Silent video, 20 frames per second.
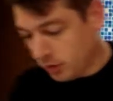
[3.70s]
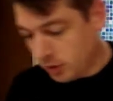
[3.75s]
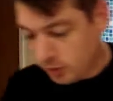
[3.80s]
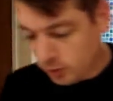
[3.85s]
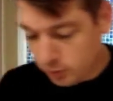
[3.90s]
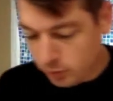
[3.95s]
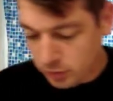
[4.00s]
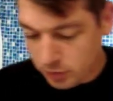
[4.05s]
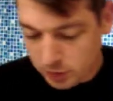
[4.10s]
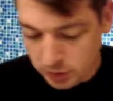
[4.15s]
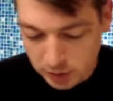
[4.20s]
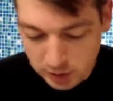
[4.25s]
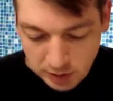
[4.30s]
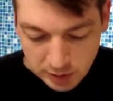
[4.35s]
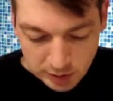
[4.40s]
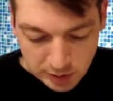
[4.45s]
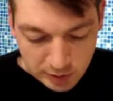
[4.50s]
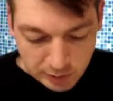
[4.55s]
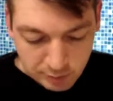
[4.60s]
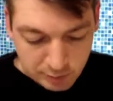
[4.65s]
Tim.
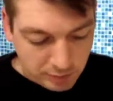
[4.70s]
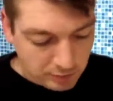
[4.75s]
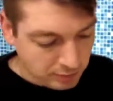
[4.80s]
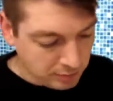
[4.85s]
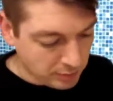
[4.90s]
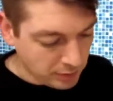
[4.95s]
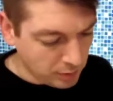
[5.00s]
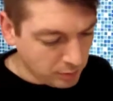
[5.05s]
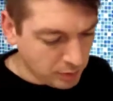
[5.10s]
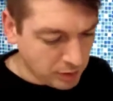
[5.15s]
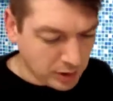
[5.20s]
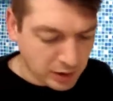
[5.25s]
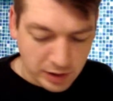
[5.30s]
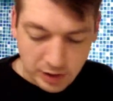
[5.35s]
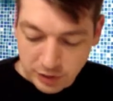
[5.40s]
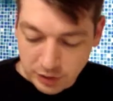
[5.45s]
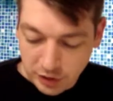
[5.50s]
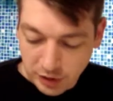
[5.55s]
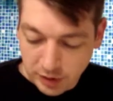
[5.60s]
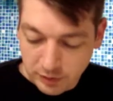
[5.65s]
I'm not gonna
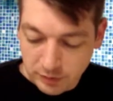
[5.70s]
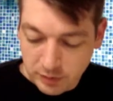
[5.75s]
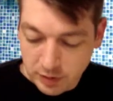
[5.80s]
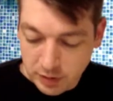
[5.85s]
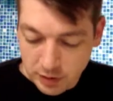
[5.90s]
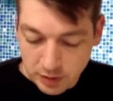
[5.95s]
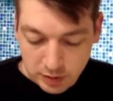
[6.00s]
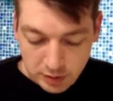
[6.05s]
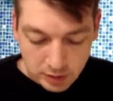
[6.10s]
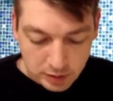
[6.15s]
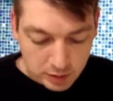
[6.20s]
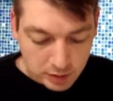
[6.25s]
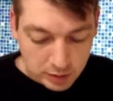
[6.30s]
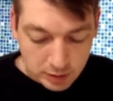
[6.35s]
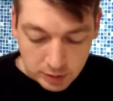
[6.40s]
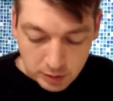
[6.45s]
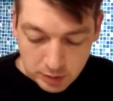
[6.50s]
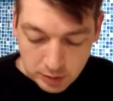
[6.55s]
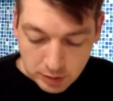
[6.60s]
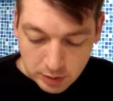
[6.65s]
shave tonight,
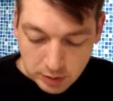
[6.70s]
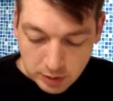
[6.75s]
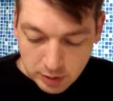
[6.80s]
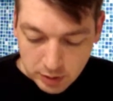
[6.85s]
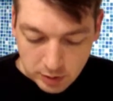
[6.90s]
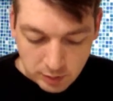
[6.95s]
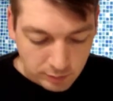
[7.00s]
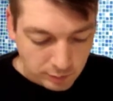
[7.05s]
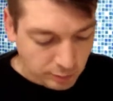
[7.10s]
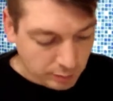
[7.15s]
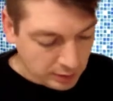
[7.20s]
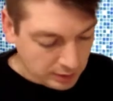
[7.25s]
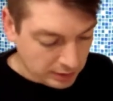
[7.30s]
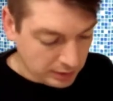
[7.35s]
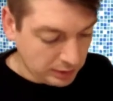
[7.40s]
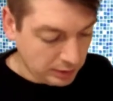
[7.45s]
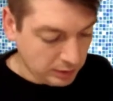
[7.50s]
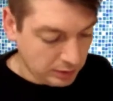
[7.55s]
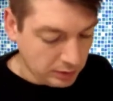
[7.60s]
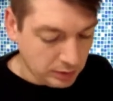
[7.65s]

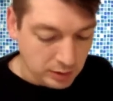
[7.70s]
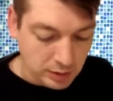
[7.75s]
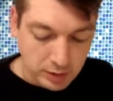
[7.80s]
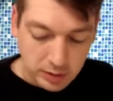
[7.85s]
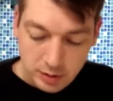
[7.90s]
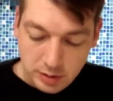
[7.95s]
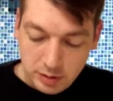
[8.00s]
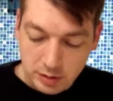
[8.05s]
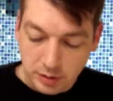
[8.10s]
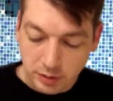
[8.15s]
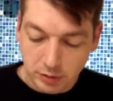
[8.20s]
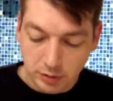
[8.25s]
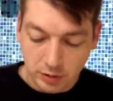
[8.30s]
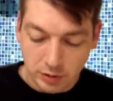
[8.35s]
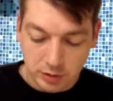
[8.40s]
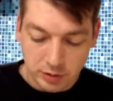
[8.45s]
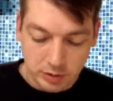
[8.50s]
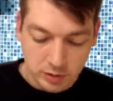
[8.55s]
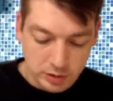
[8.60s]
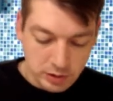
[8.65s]
but I
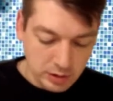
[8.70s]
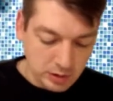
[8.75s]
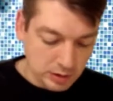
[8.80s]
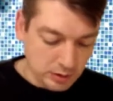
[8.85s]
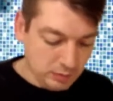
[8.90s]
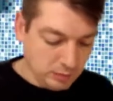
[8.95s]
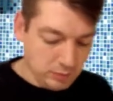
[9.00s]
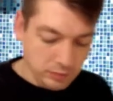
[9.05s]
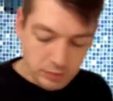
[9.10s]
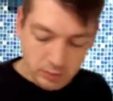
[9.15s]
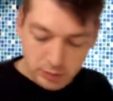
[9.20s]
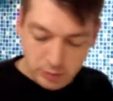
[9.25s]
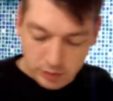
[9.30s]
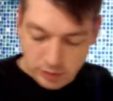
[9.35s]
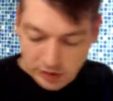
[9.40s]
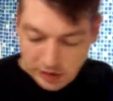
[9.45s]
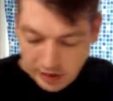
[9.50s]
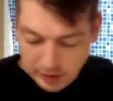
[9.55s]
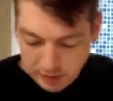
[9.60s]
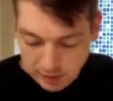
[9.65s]
said to
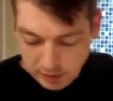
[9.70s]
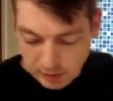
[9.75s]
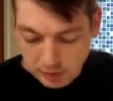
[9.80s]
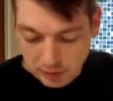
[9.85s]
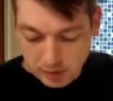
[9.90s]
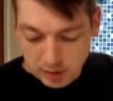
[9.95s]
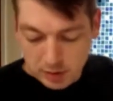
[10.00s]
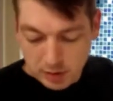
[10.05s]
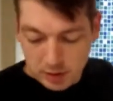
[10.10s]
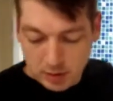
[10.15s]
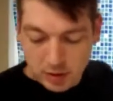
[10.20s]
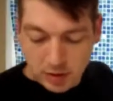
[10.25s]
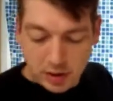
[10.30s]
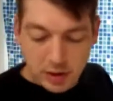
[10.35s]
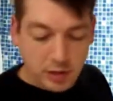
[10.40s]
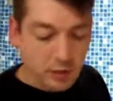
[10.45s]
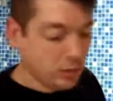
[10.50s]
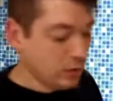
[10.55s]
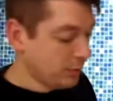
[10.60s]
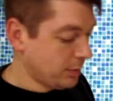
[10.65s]
Dad
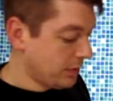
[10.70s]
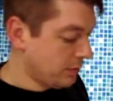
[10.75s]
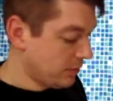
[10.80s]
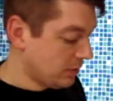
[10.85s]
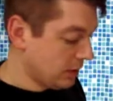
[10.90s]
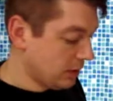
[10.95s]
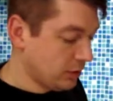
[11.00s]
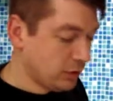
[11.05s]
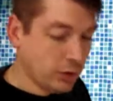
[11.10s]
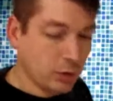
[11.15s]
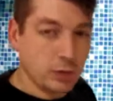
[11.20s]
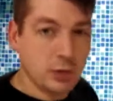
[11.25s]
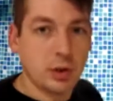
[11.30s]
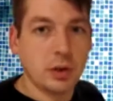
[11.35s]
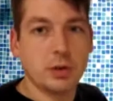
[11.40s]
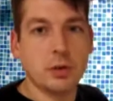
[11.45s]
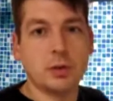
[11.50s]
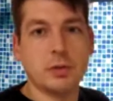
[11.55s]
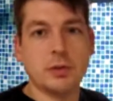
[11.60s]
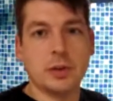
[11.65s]
and one of my friends I was gonna
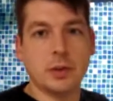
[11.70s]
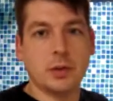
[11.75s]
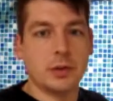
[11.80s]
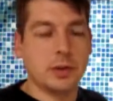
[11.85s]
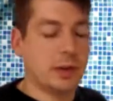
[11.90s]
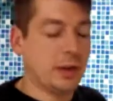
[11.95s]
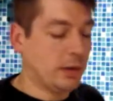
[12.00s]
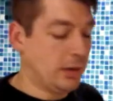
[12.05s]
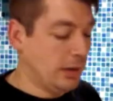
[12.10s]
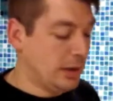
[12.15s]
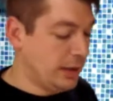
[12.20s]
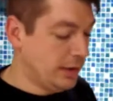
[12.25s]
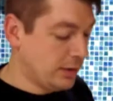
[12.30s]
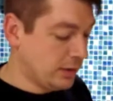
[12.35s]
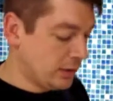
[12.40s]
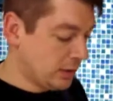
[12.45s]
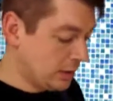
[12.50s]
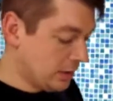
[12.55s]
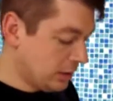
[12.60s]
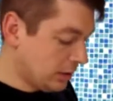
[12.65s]
do a video on how to
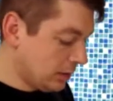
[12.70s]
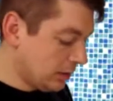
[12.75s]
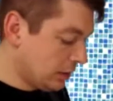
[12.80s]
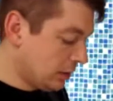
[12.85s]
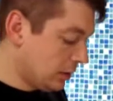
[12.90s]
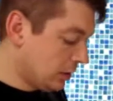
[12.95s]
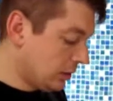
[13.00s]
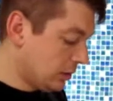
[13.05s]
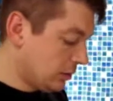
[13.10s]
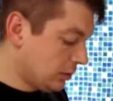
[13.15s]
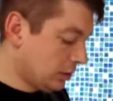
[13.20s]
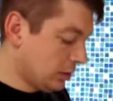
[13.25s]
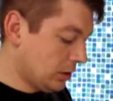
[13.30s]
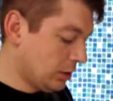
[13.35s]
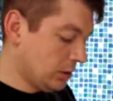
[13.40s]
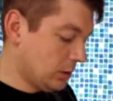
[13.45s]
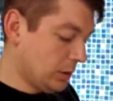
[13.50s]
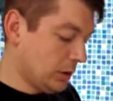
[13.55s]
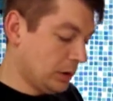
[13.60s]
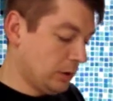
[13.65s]
lather.
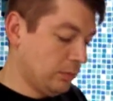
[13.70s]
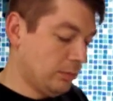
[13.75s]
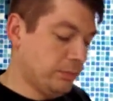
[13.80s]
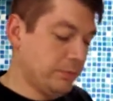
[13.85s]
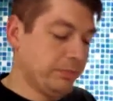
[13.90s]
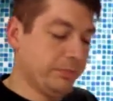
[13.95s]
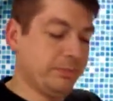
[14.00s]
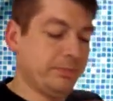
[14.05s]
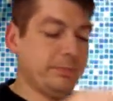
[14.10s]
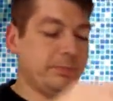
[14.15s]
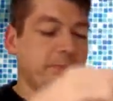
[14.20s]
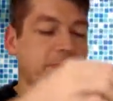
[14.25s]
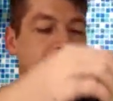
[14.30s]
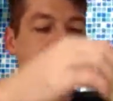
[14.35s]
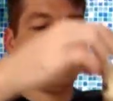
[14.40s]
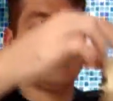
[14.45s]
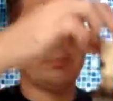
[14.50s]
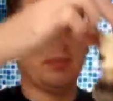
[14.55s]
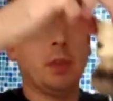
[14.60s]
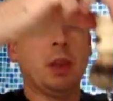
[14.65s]
So I'll
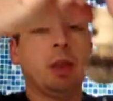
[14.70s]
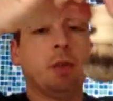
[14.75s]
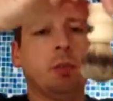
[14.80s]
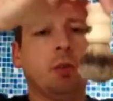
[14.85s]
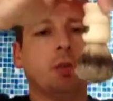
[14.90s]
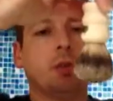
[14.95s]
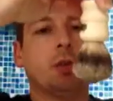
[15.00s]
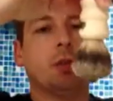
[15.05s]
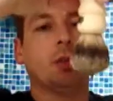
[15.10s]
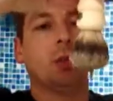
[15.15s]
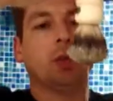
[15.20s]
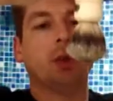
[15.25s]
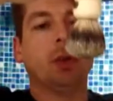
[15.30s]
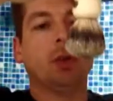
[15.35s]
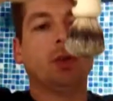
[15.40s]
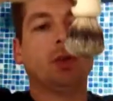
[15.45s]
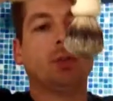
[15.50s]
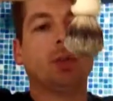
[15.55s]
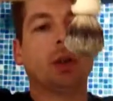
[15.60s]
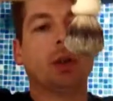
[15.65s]
start with the
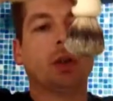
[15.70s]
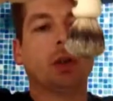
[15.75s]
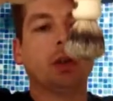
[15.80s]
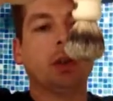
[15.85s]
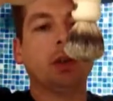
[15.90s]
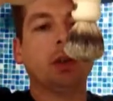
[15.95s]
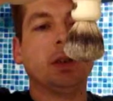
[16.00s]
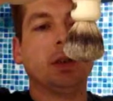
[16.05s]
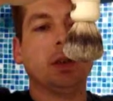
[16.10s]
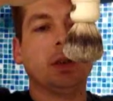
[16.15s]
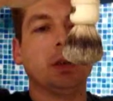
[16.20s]
old Berkeley.